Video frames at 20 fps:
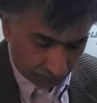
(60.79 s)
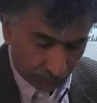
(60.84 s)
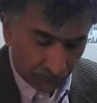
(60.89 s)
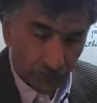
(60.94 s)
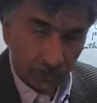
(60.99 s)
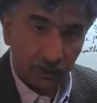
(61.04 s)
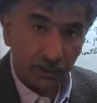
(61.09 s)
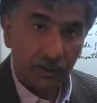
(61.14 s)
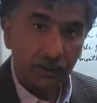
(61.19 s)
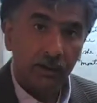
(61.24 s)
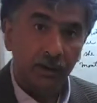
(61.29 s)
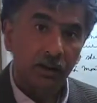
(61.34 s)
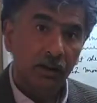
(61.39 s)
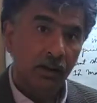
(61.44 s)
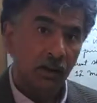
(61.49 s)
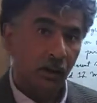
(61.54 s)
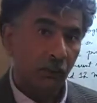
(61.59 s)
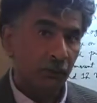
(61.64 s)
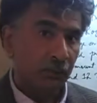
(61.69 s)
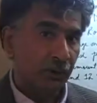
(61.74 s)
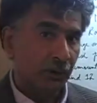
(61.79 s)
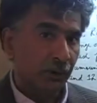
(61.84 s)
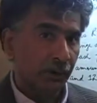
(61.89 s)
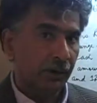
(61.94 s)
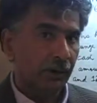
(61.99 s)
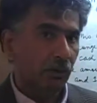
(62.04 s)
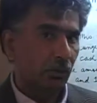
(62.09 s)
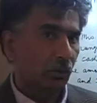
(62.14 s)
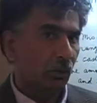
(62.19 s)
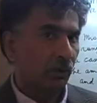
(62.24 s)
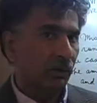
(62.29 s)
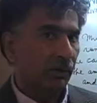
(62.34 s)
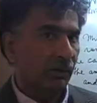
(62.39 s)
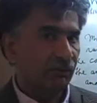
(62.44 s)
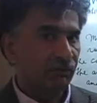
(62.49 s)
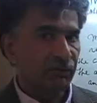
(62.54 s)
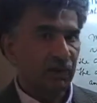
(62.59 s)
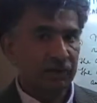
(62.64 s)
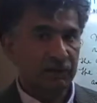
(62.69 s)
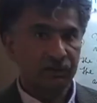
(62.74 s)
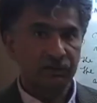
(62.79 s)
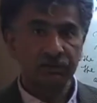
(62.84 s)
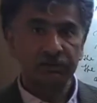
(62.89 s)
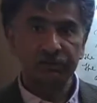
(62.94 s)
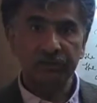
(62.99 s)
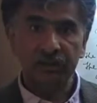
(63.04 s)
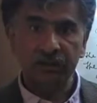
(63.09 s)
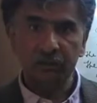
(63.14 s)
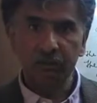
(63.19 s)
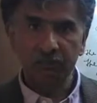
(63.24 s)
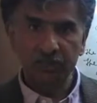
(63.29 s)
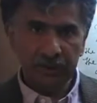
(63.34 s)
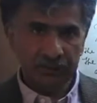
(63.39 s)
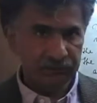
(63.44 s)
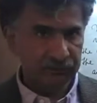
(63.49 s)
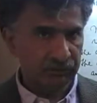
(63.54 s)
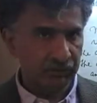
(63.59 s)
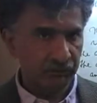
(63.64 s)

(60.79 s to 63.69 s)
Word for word: and appearing on exactly the same page